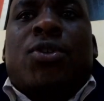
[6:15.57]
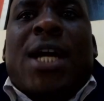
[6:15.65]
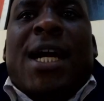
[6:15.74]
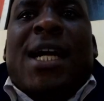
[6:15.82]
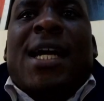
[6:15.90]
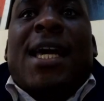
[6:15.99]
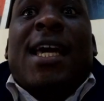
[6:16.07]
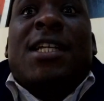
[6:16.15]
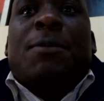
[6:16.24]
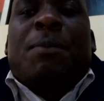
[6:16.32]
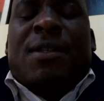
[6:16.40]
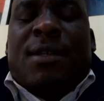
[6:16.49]
track
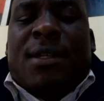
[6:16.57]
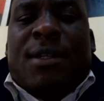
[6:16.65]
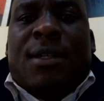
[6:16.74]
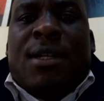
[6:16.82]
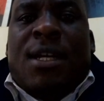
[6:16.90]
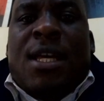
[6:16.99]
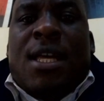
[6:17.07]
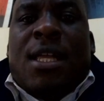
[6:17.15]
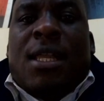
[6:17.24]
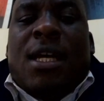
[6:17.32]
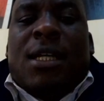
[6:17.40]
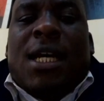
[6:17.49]
expenses
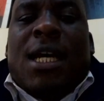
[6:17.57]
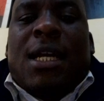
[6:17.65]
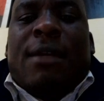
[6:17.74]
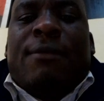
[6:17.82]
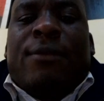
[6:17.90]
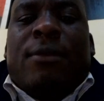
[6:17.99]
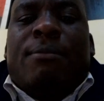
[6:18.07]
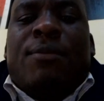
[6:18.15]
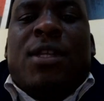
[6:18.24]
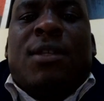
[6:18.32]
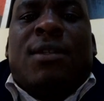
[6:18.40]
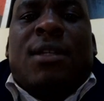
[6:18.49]
that are
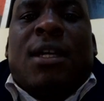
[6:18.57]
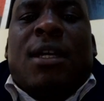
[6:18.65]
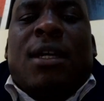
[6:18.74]
from these